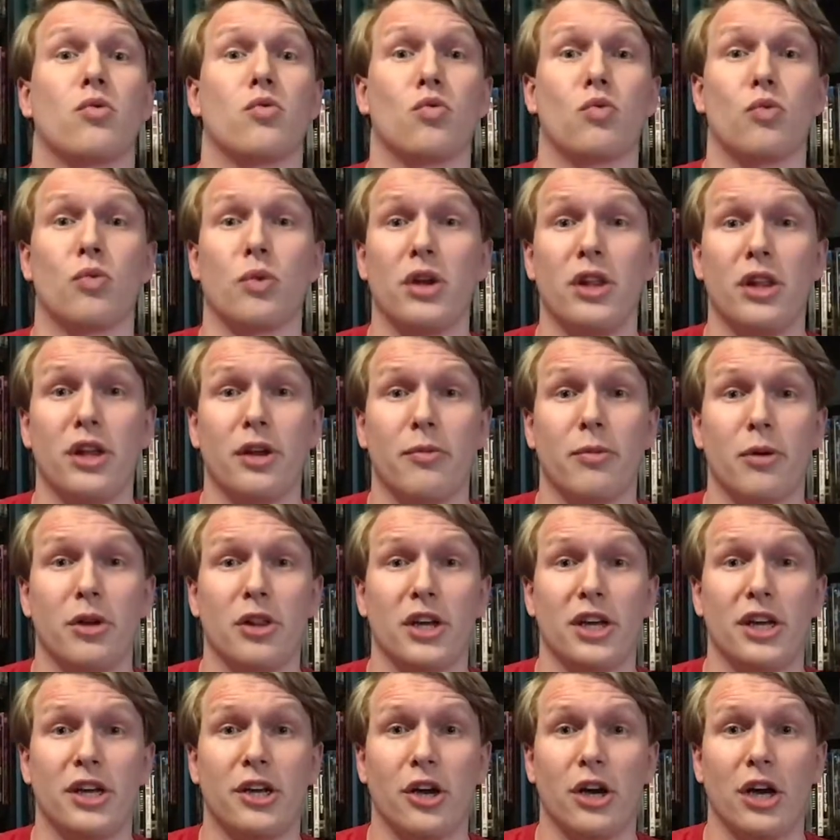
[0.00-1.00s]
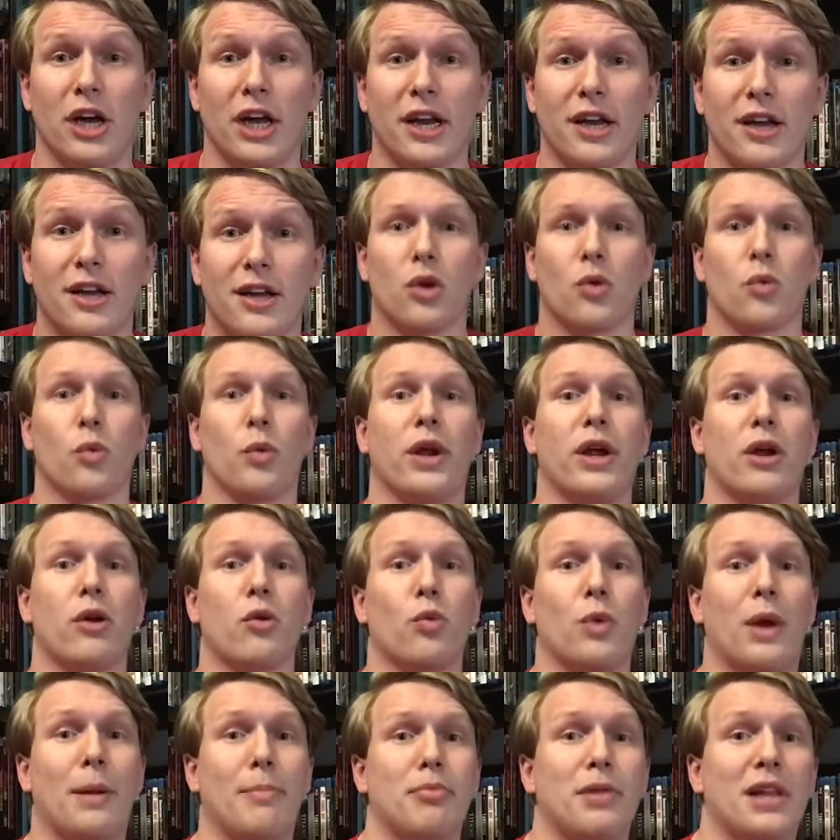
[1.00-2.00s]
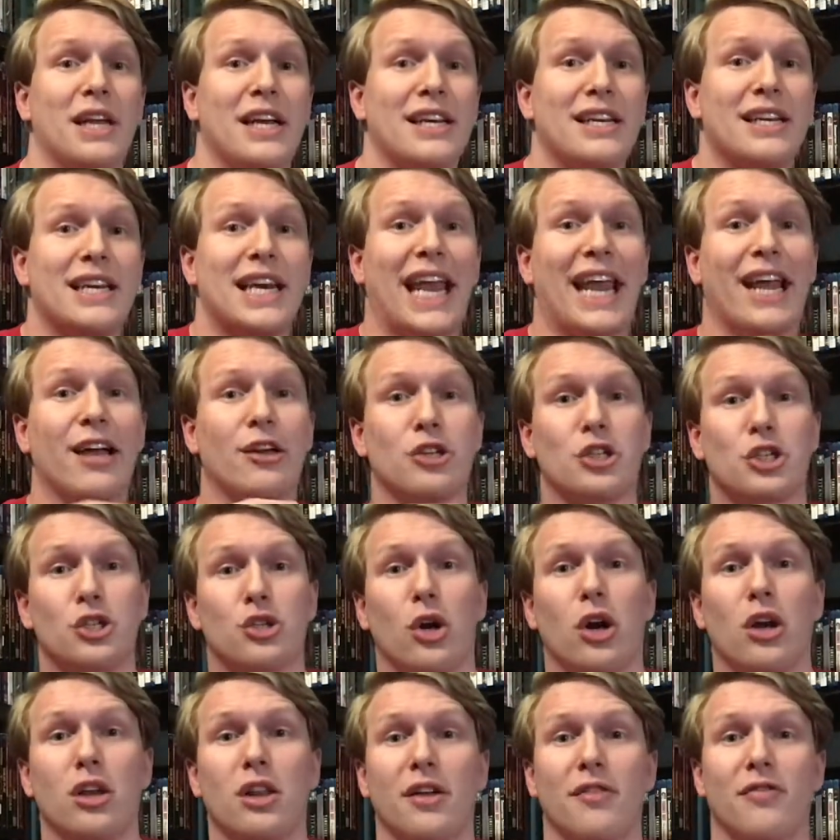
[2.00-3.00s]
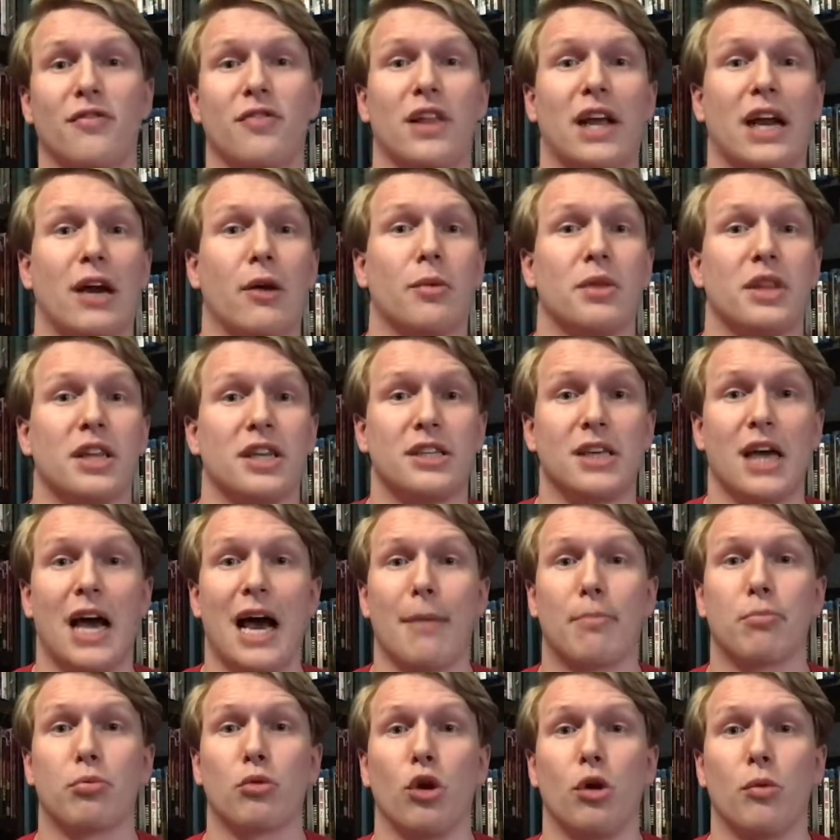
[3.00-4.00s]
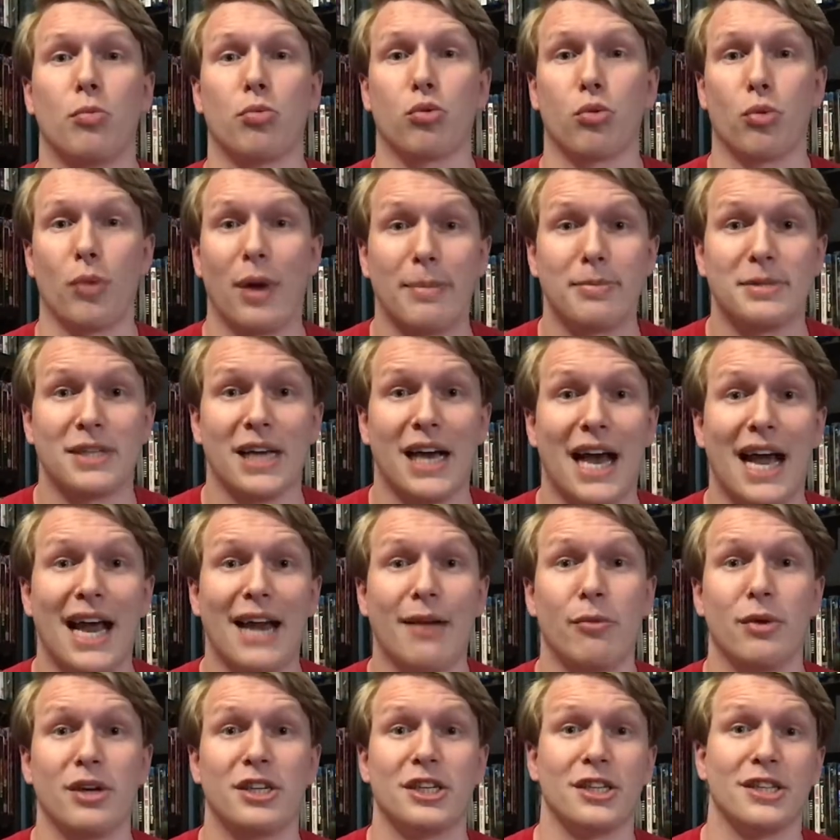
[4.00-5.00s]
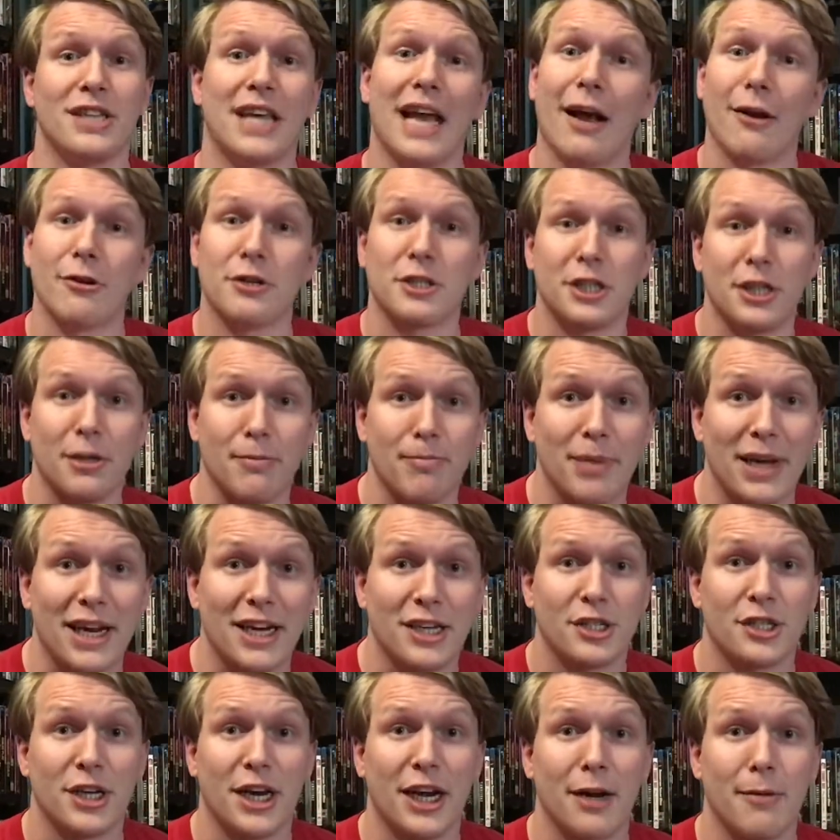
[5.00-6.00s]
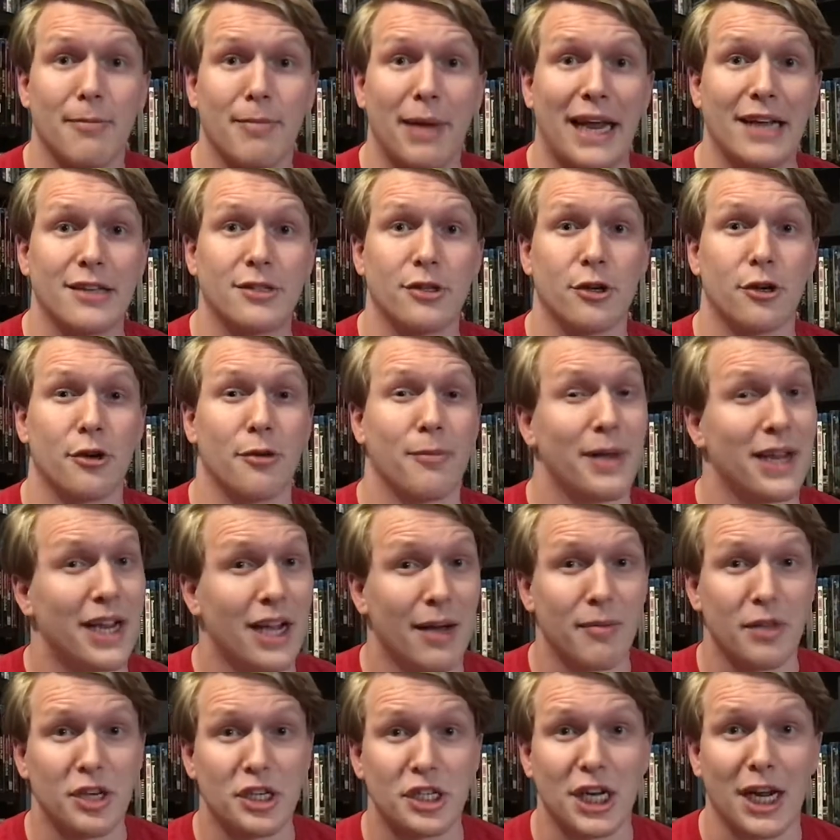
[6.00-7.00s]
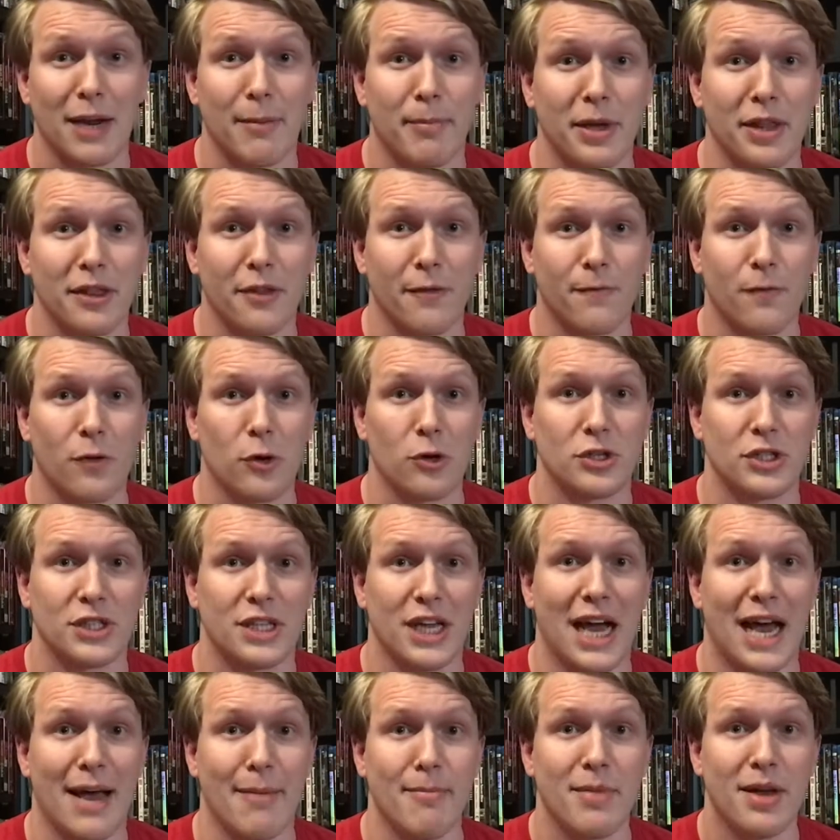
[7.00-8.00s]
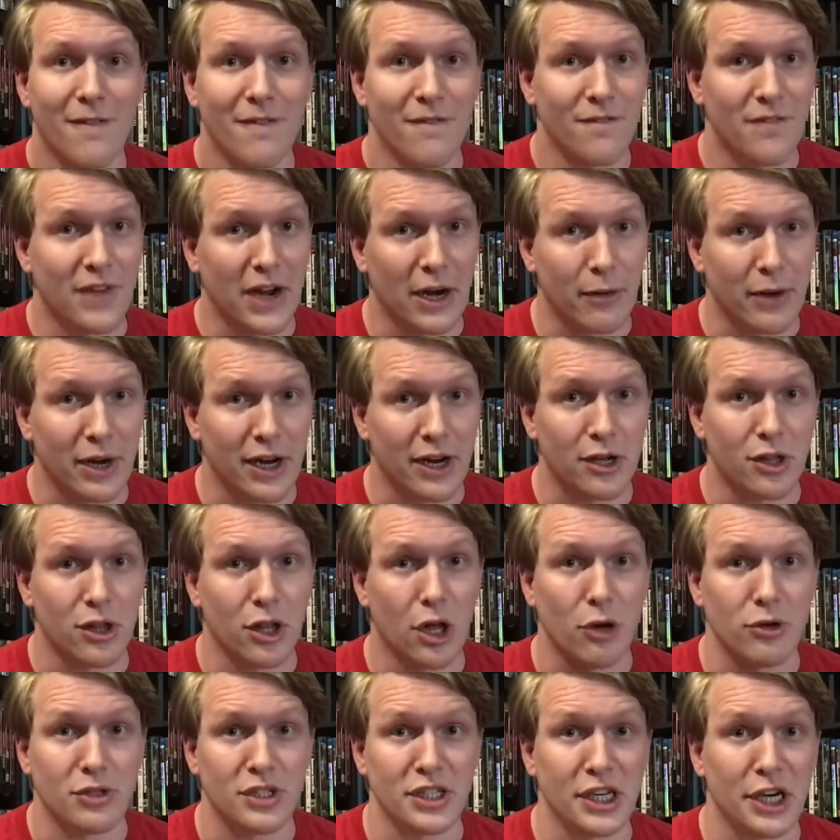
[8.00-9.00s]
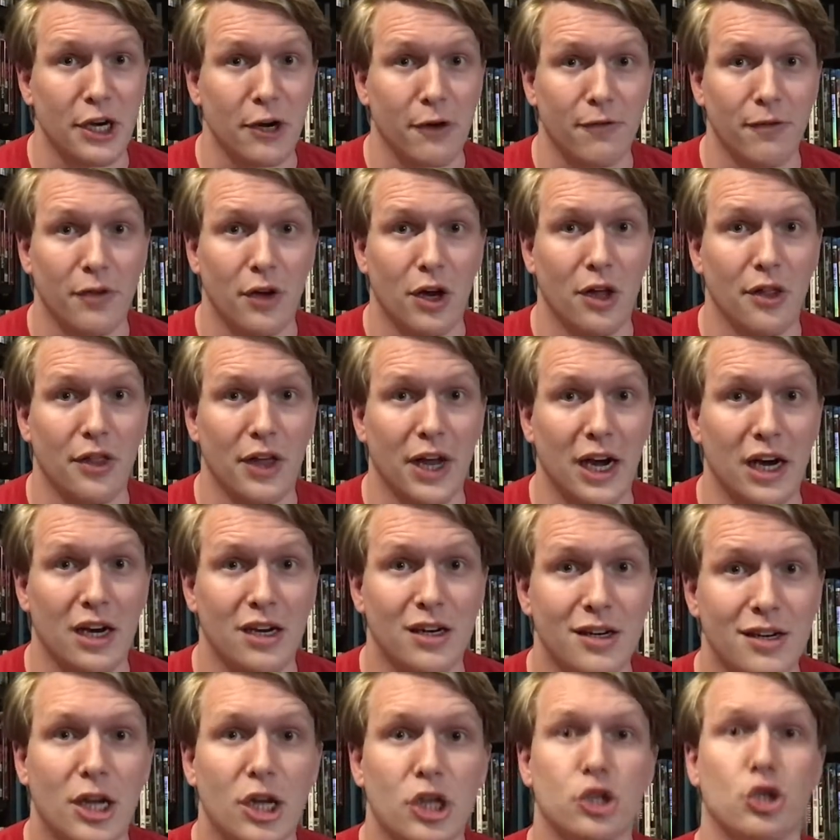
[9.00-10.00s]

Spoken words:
really, really good. Rhea Ripley nails Charlotte Flair with a top rope riptide, which is how she beat Shayna Baszler to become the champion the first time. Very close near fall there.